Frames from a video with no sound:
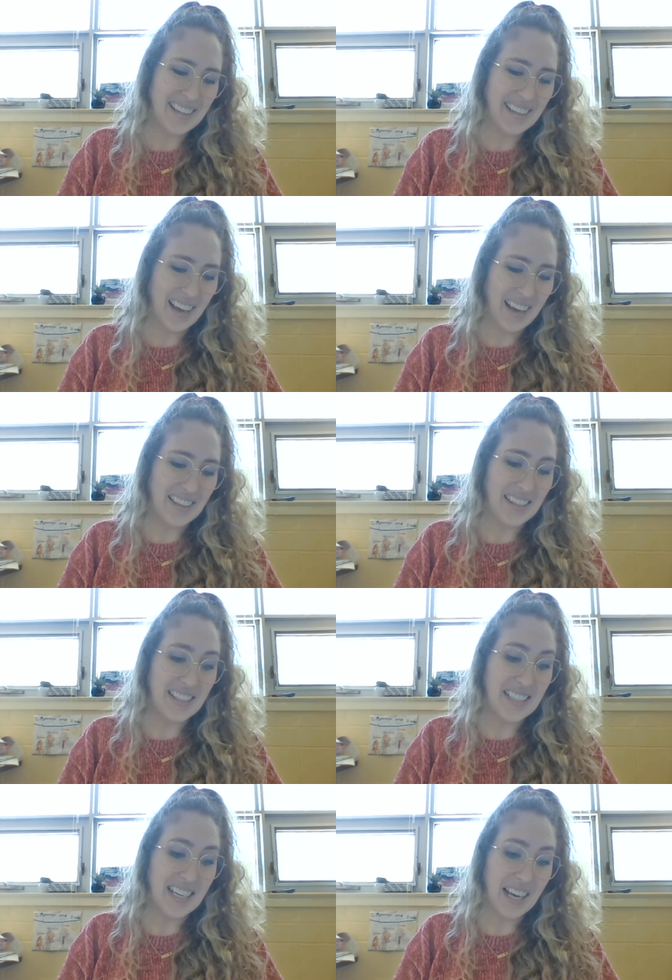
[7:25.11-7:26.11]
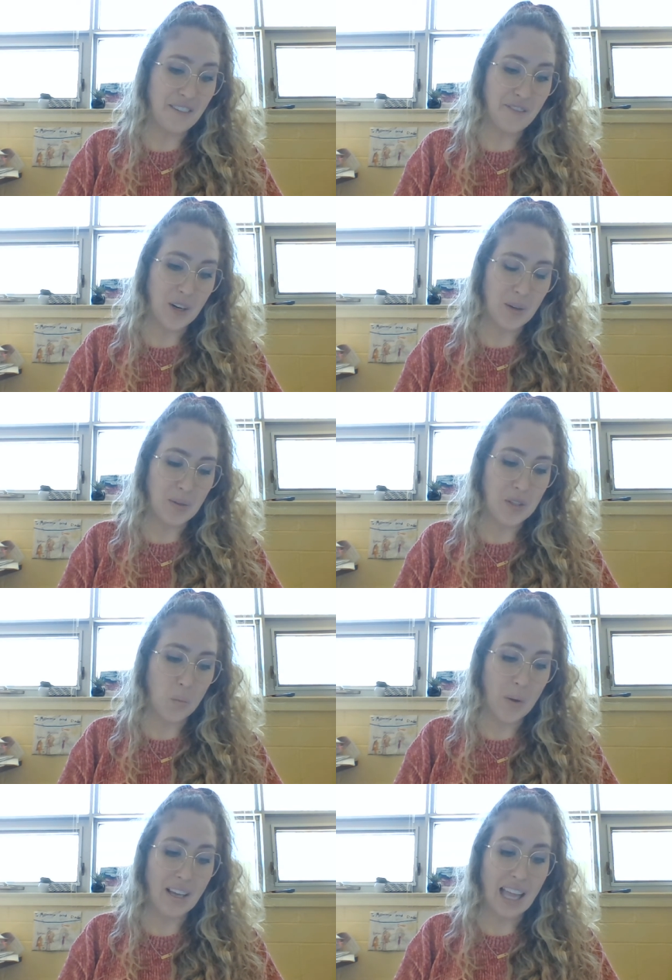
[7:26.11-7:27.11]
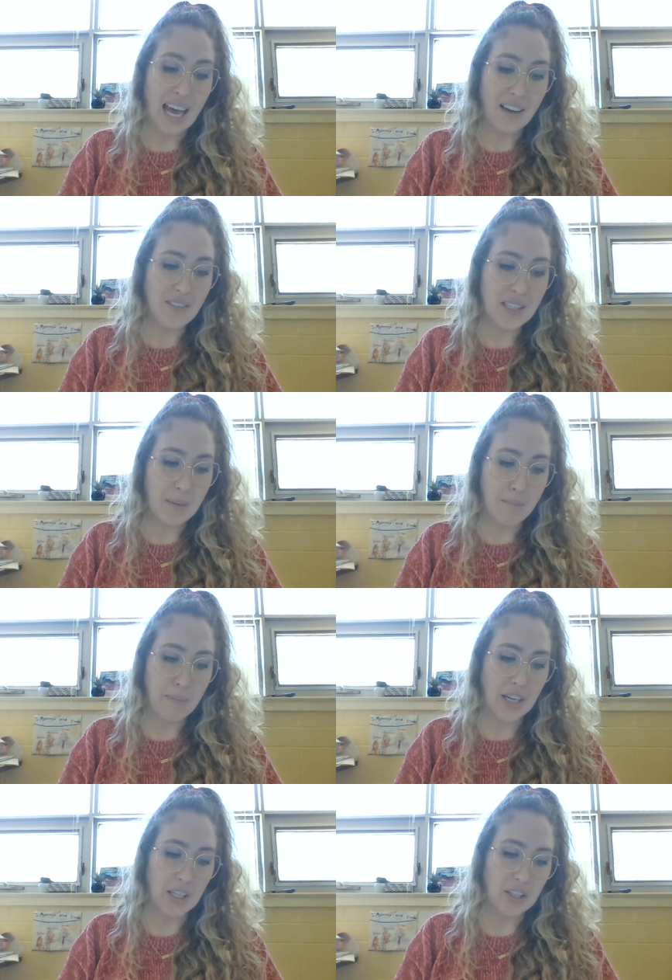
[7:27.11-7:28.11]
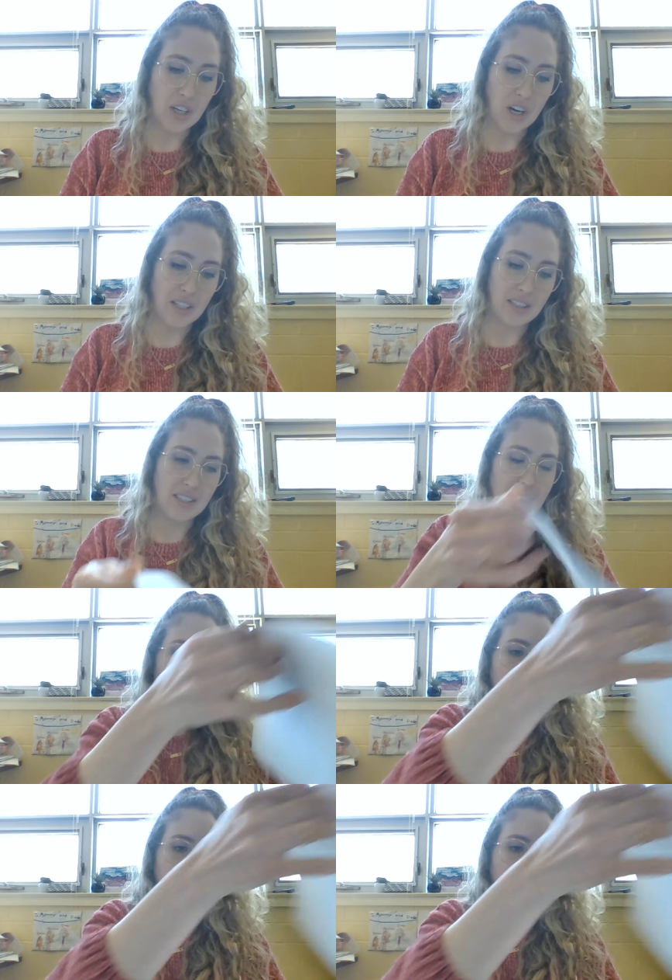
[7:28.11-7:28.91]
uh, the dead foes, Wiglaf's, bitter taunts.